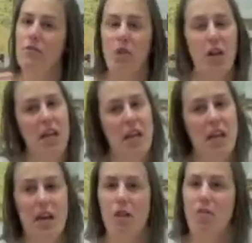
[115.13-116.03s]
and started
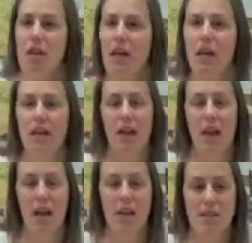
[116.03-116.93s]
eating healthy
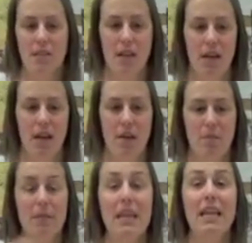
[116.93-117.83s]
and
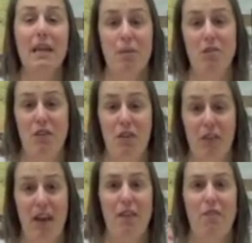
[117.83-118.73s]
leading a much
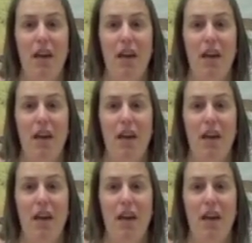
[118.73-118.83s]
different life.